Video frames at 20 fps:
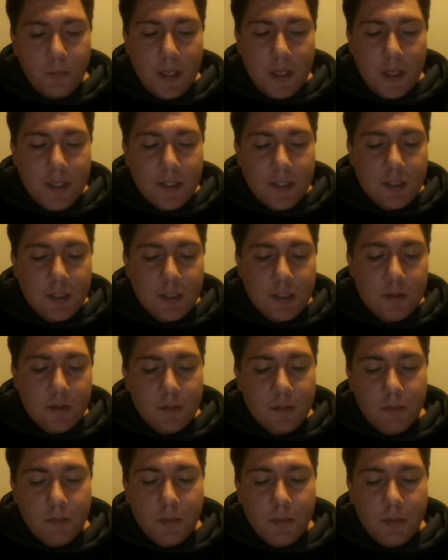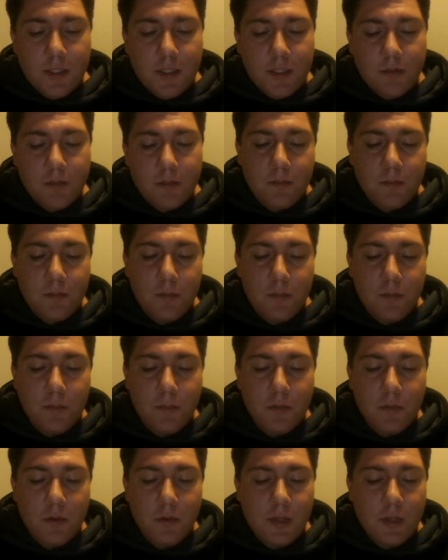PACE means
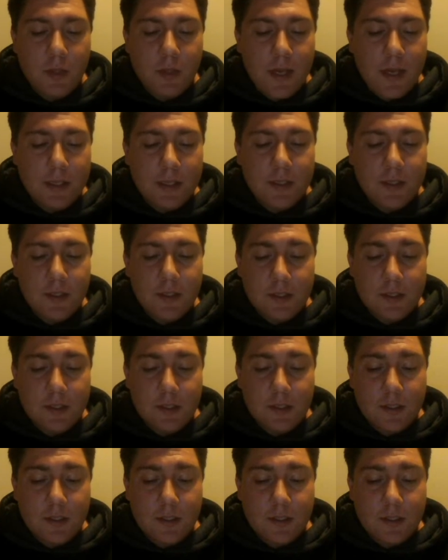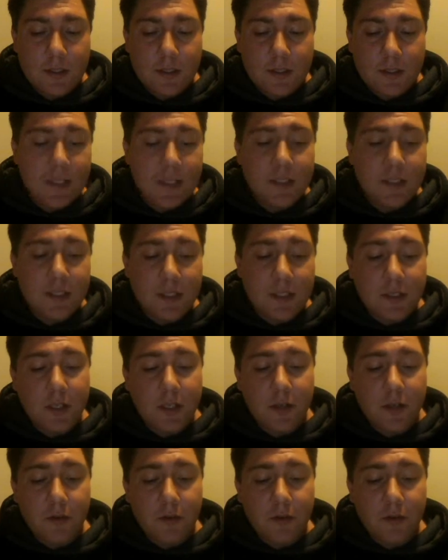People Accessing